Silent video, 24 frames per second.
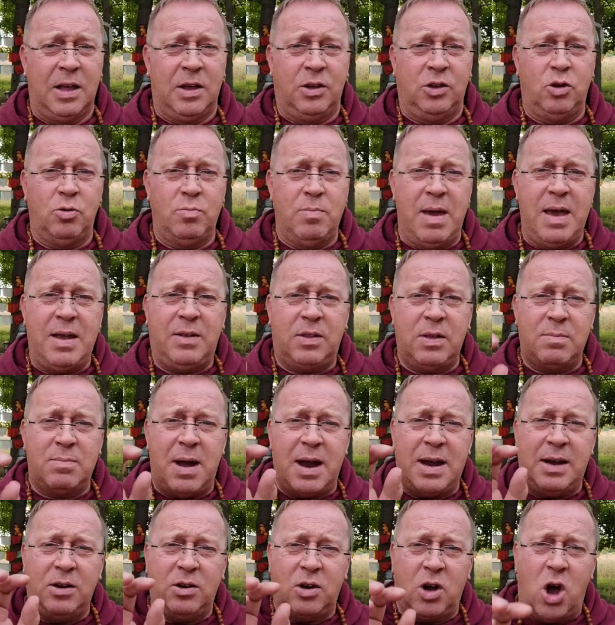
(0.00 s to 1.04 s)
You make the
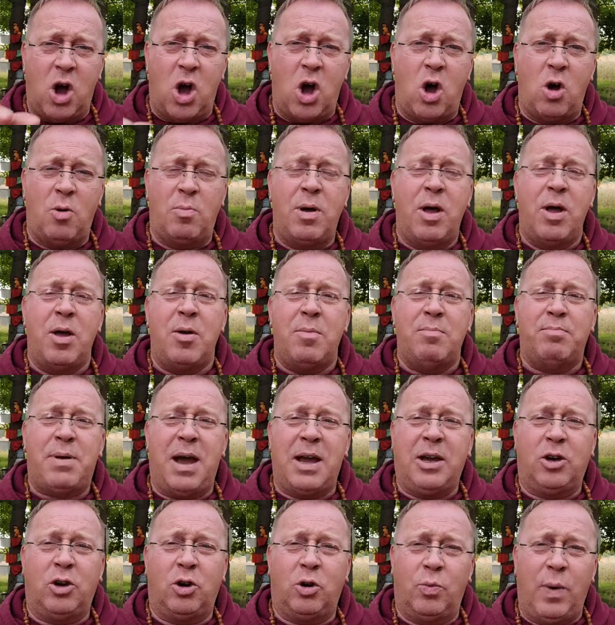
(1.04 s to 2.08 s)
mind calm by
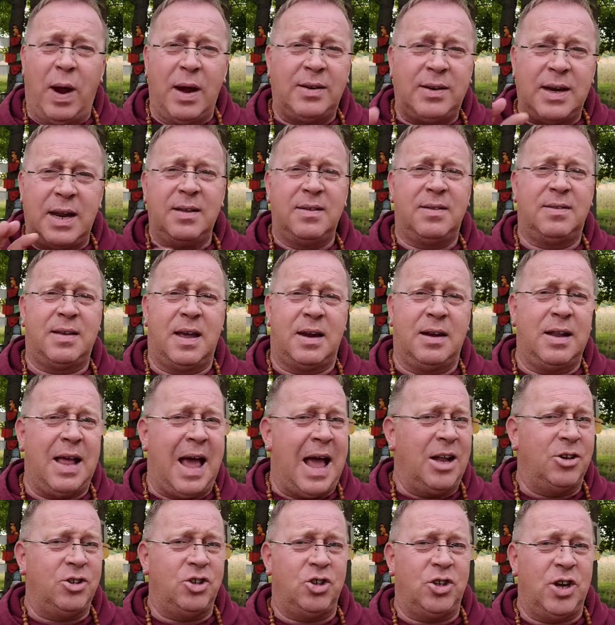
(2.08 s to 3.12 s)
correcting subtle
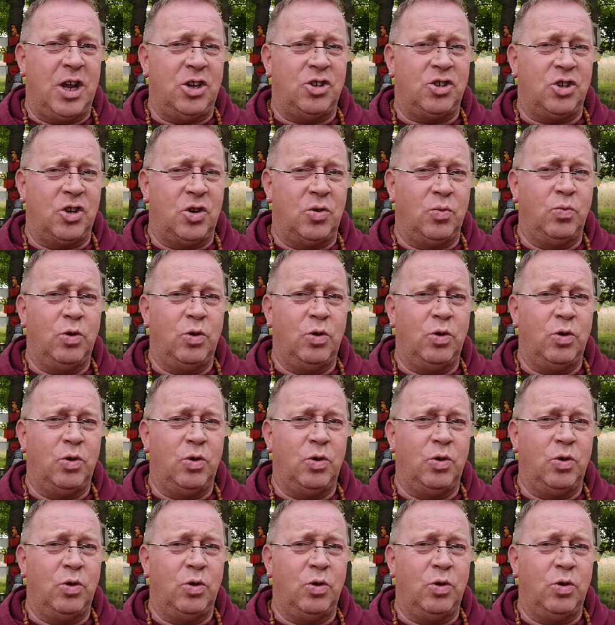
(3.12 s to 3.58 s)
agitation,